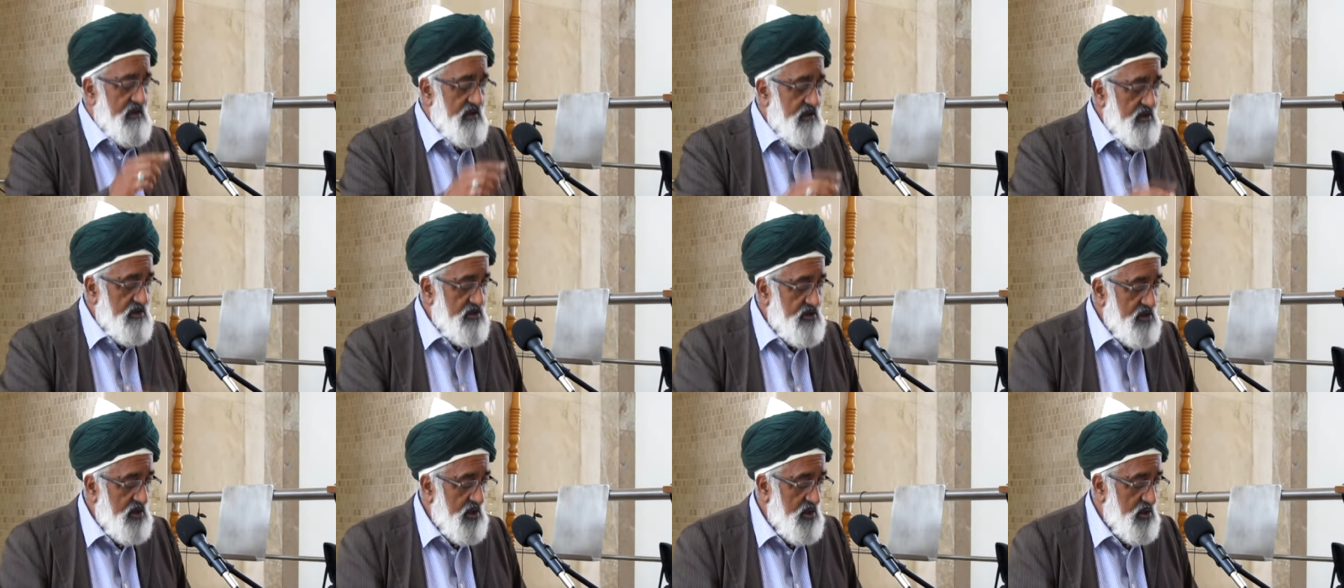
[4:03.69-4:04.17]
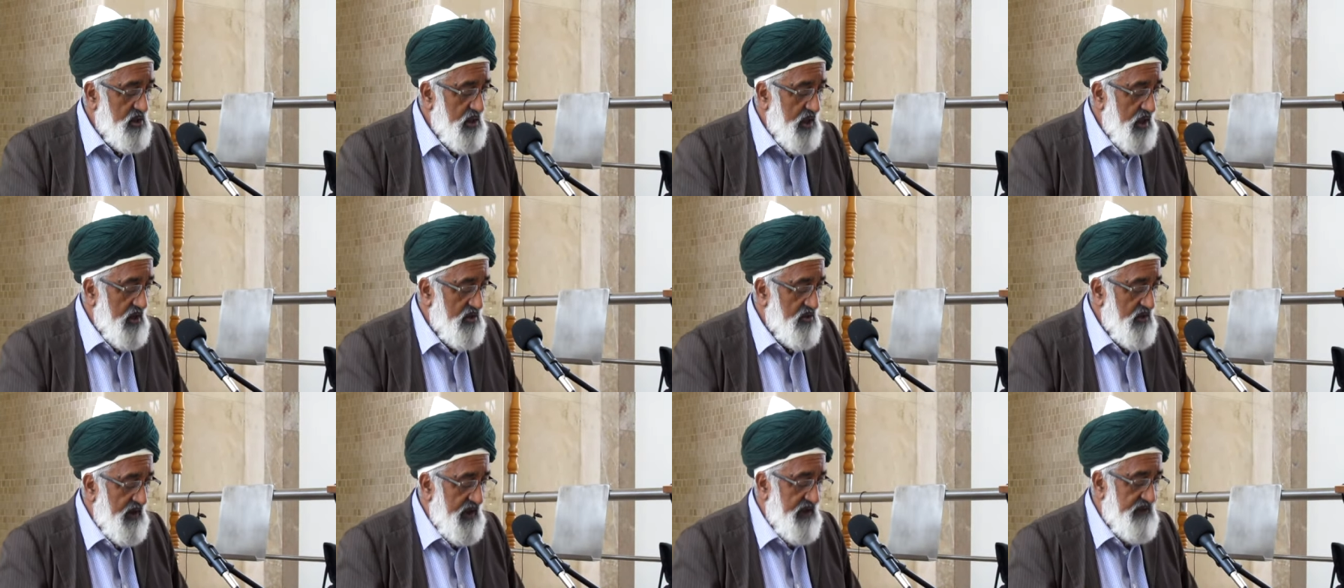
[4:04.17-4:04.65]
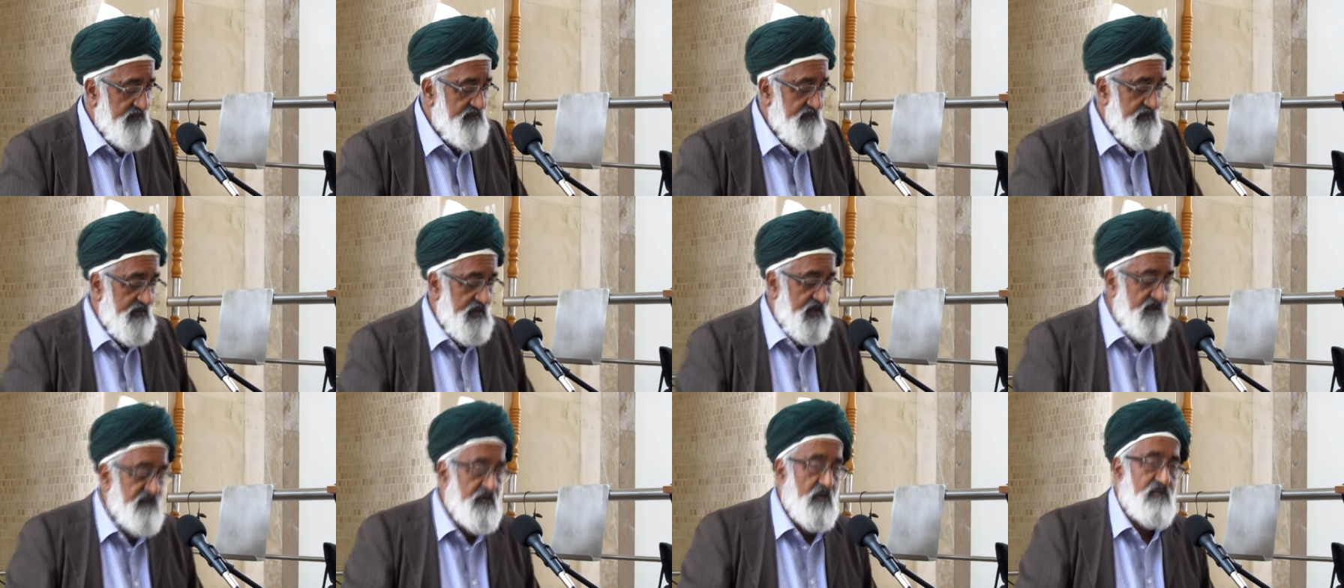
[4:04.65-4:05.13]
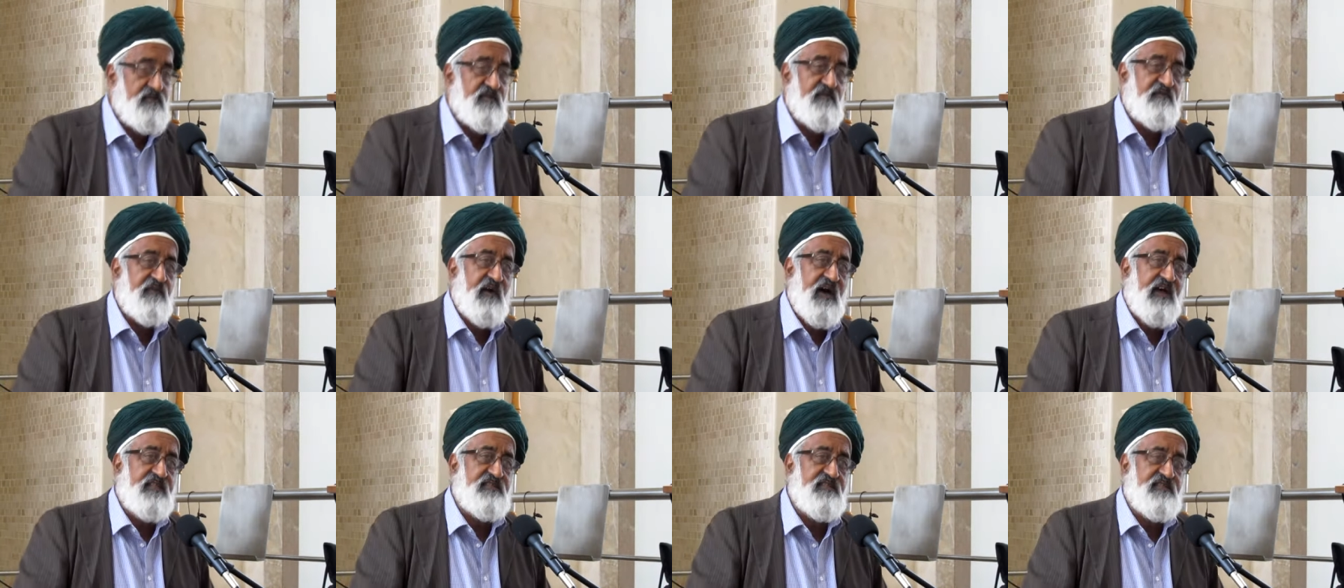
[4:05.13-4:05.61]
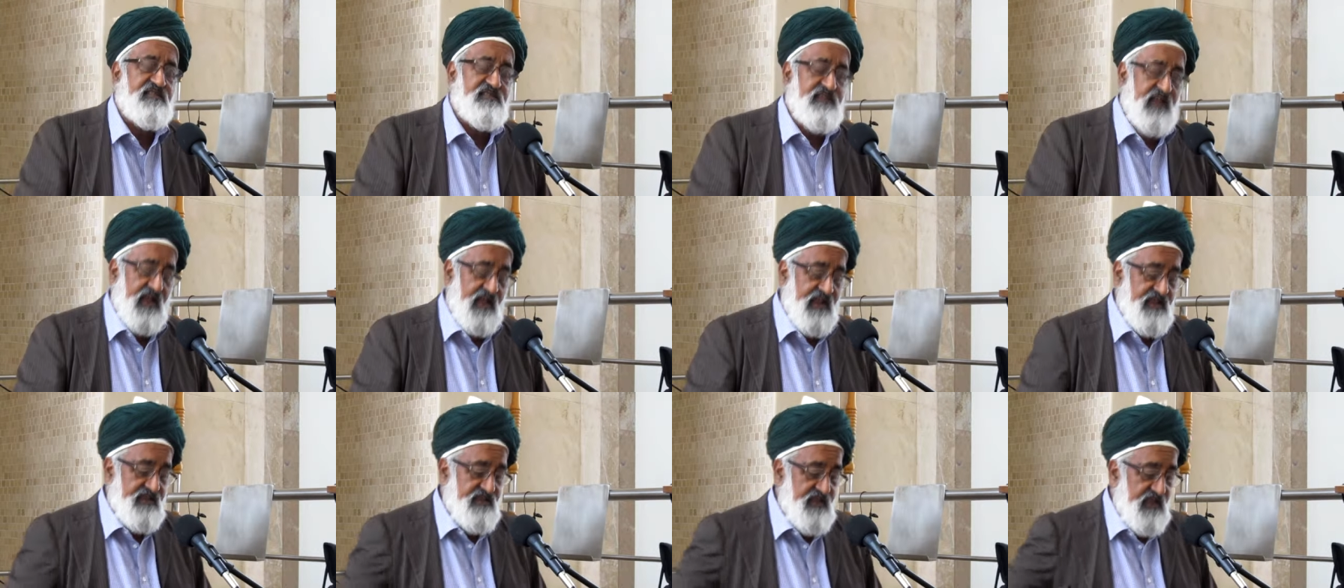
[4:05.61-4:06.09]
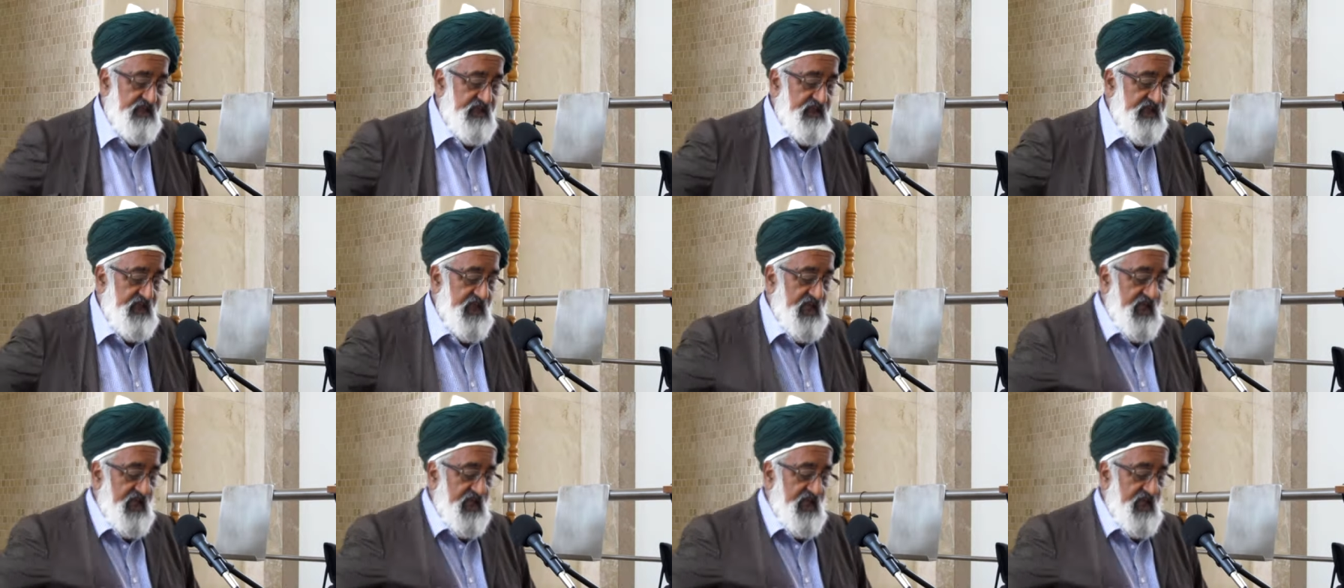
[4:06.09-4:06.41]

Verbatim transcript: radiallahu an, from the father's side.